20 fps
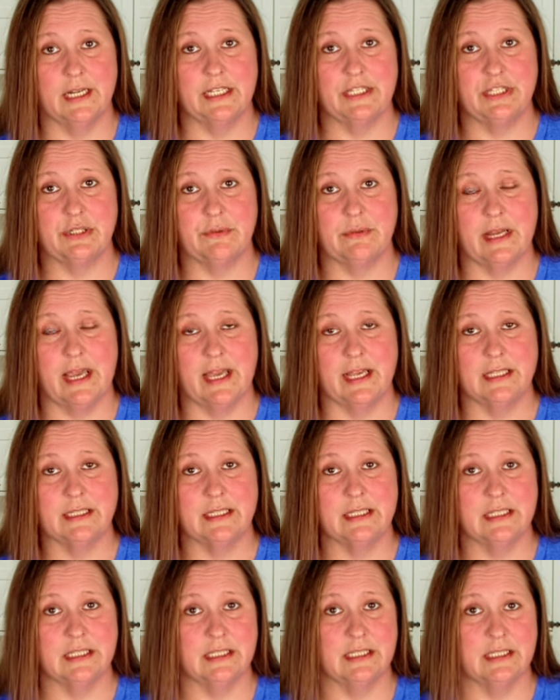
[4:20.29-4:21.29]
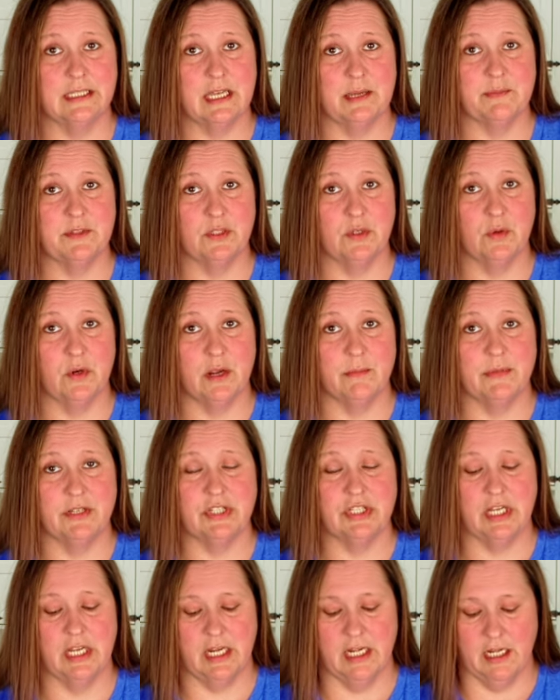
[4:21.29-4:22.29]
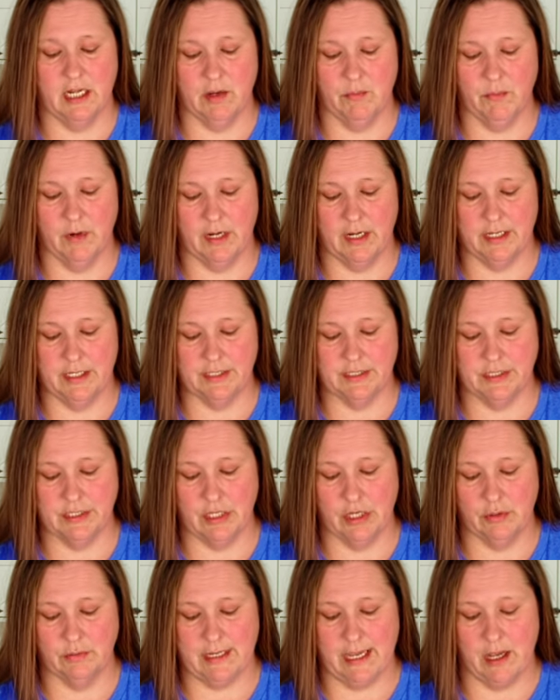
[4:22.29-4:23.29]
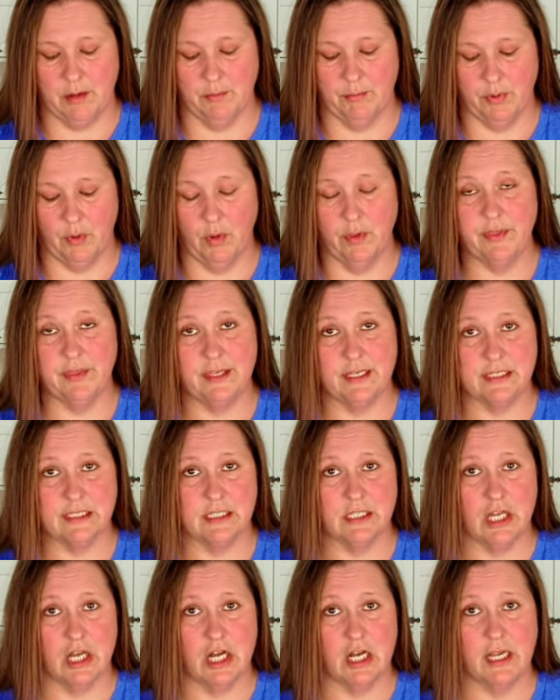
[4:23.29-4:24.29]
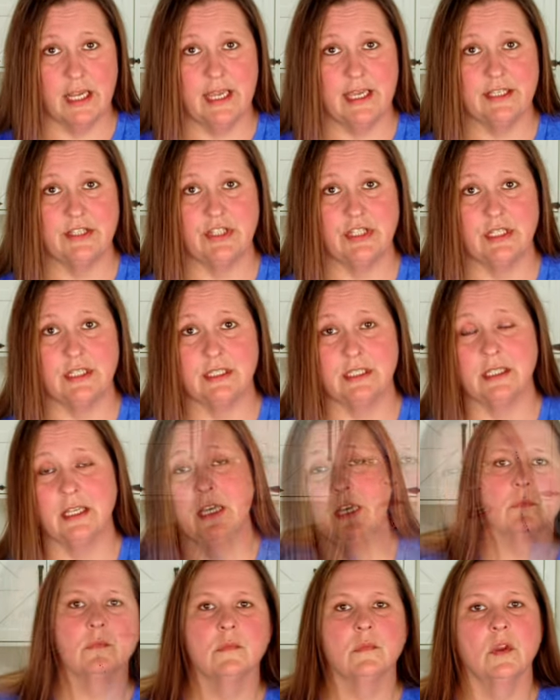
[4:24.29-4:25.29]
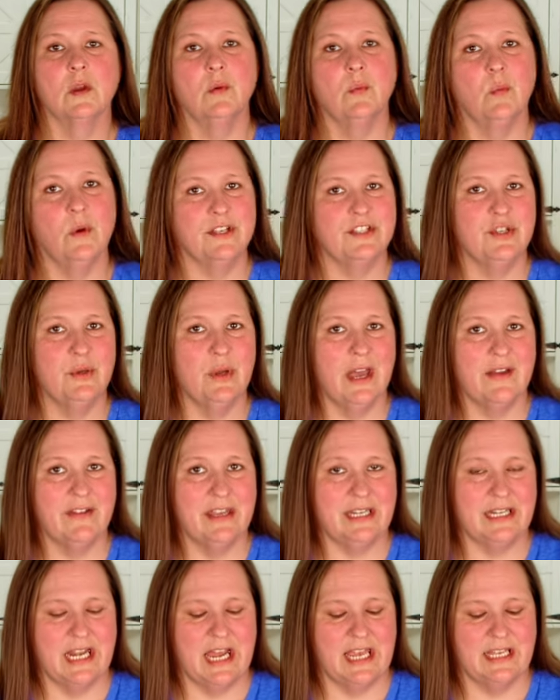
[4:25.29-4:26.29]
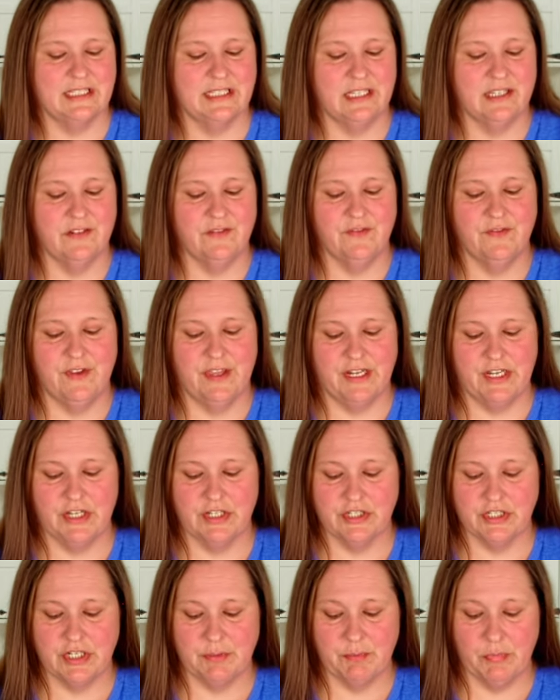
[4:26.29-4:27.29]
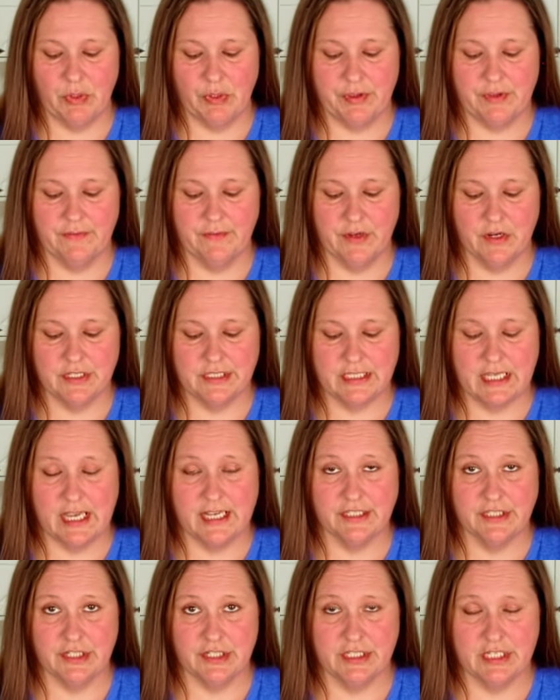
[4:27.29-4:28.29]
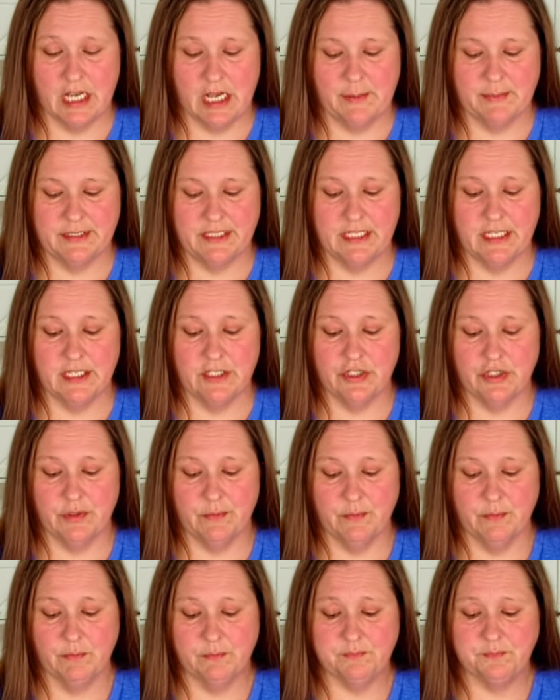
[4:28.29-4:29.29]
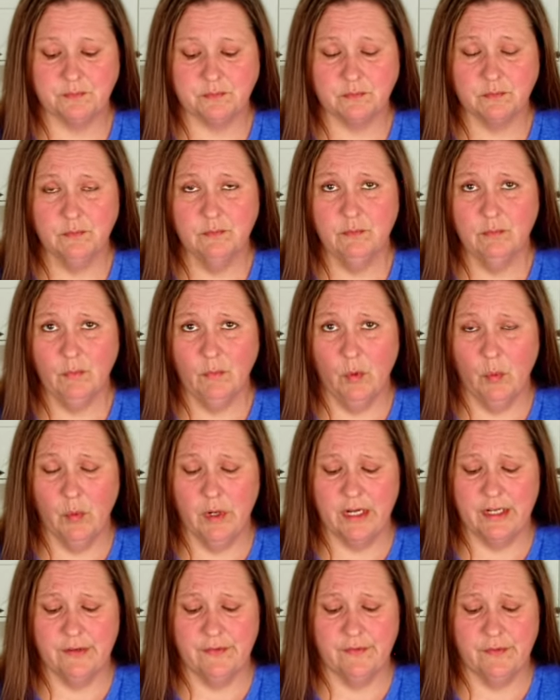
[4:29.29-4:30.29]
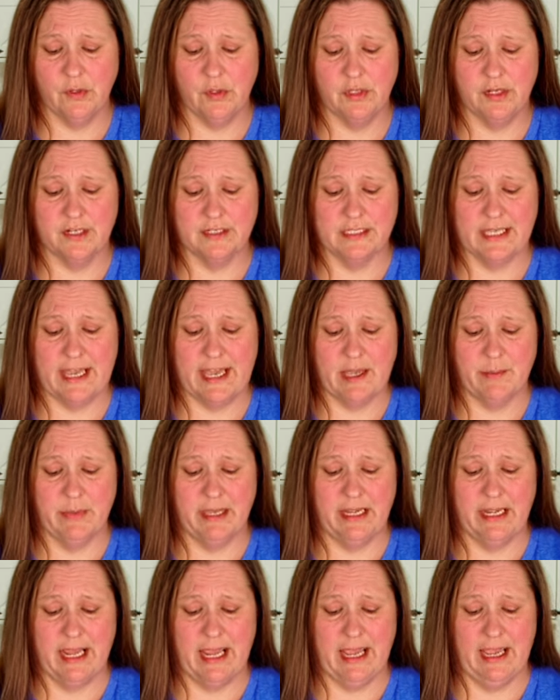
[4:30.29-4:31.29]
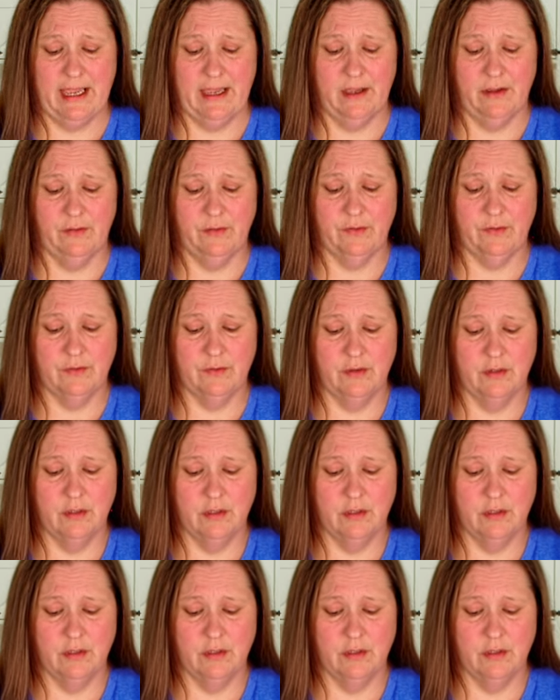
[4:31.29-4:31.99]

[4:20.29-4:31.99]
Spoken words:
to do next is step to our machine, and we're going to sew down both these long edges. Once you have it nice and finished and both of your sides are top stitch, we're going to fold our tab in half